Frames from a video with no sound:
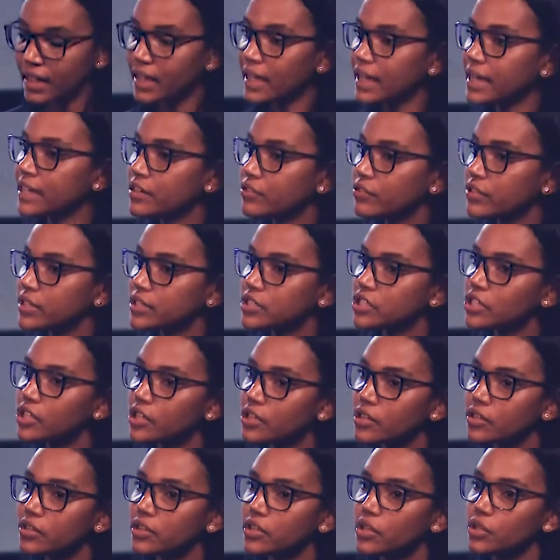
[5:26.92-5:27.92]
In
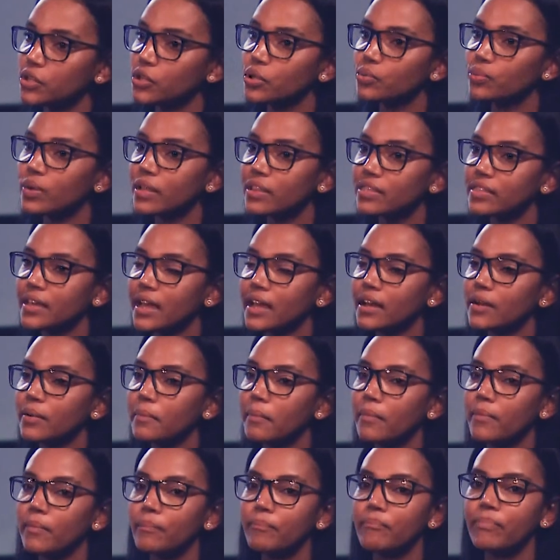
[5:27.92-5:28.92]
return, you will then
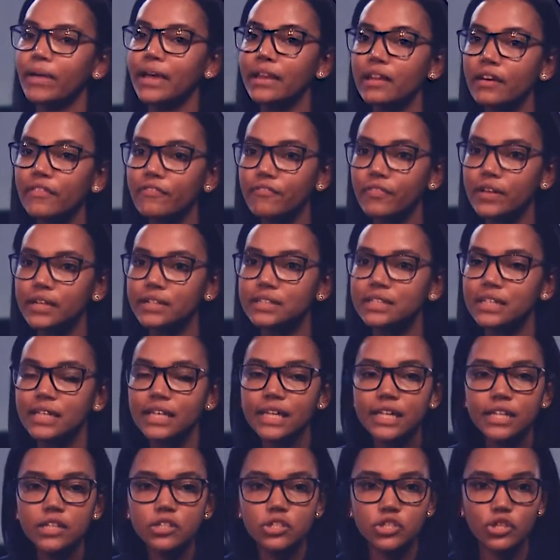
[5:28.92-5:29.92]
benefit
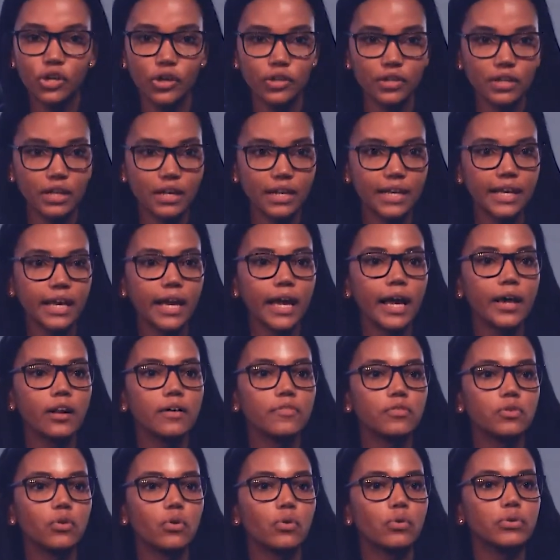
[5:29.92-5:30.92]
internally and,
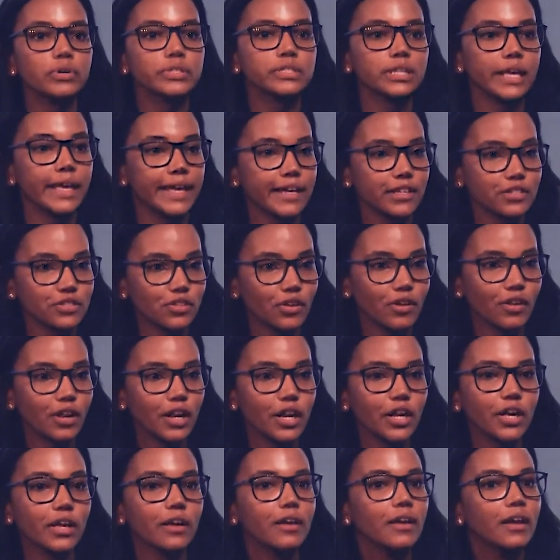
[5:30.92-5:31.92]
of course,
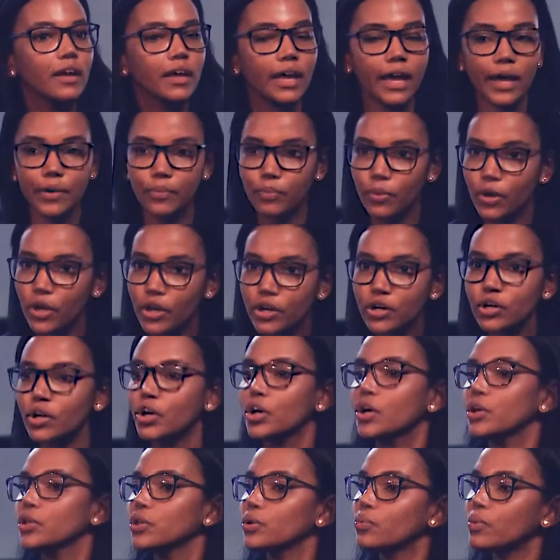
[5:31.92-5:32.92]
externally. At work,
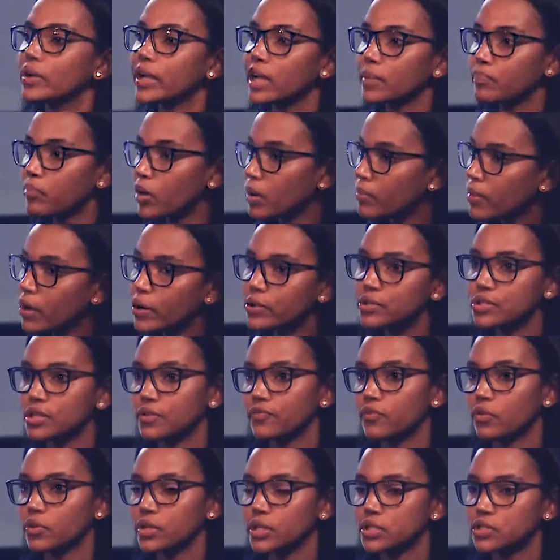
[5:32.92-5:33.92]
you will get promoted,
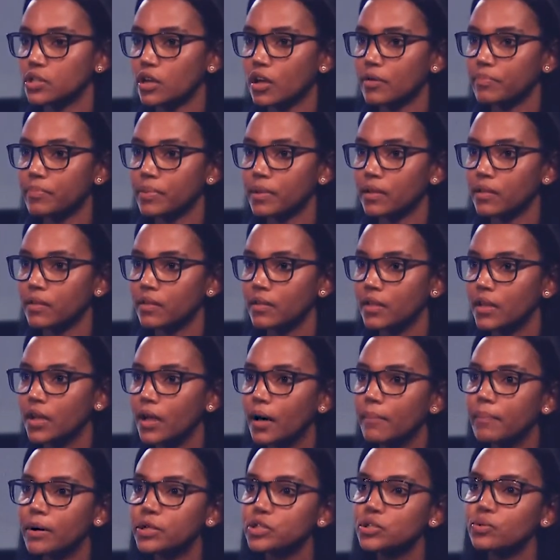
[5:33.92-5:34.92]
for example,
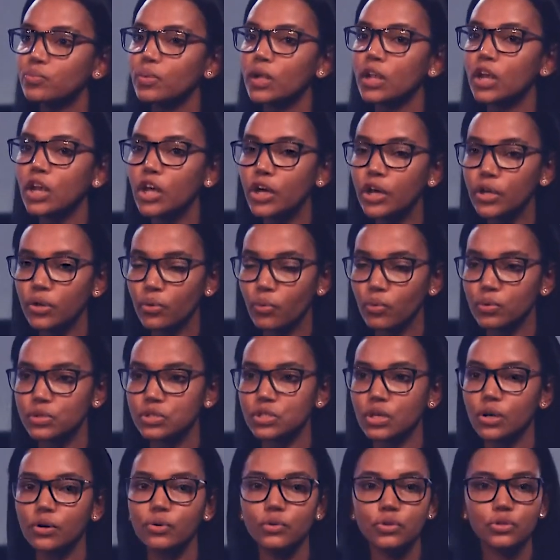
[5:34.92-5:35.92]
but you will learn
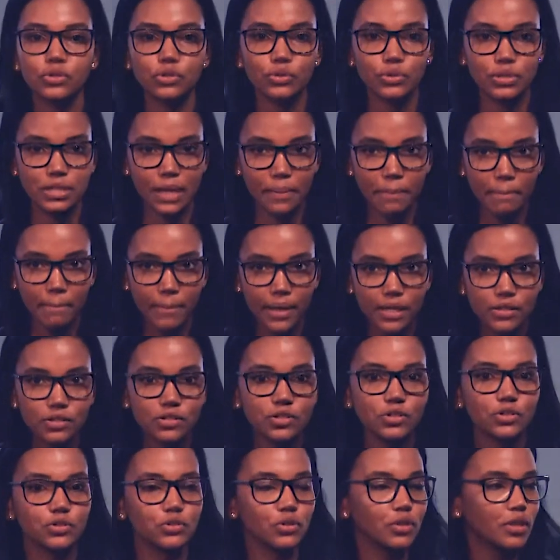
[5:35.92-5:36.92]
also to
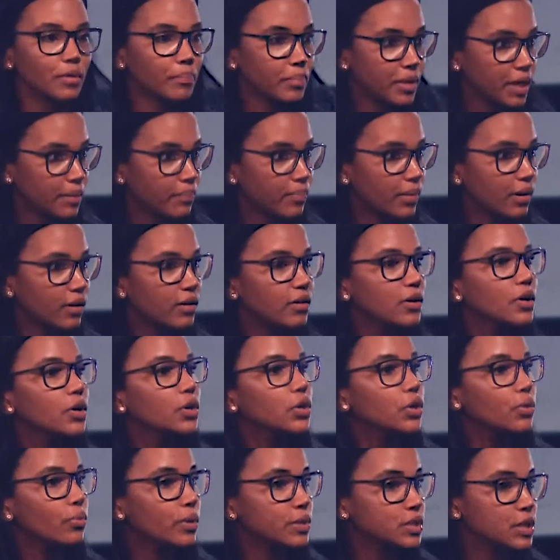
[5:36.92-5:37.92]
submit to the people
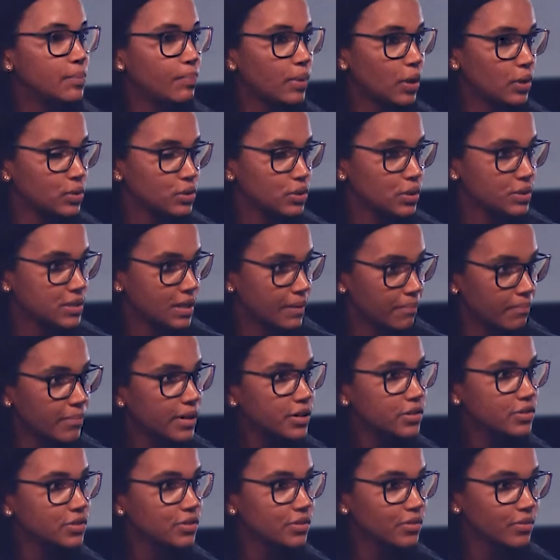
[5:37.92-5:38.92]
you are supposed to
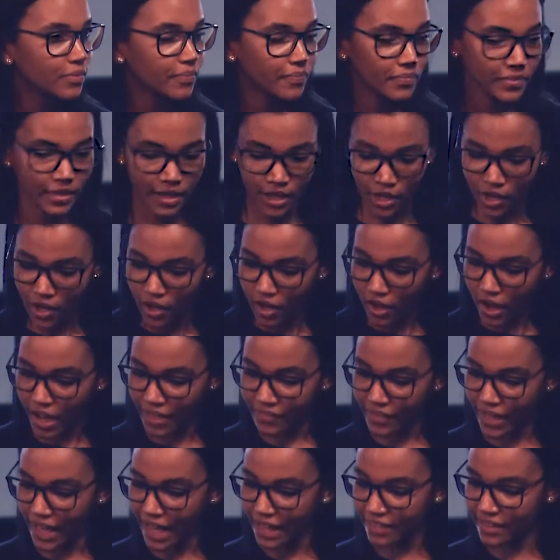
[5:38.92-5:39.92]
submit to. On
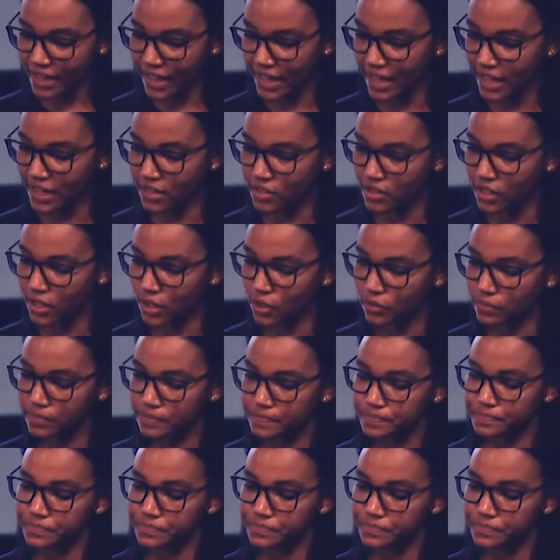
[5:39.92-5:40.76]
the other hand, though,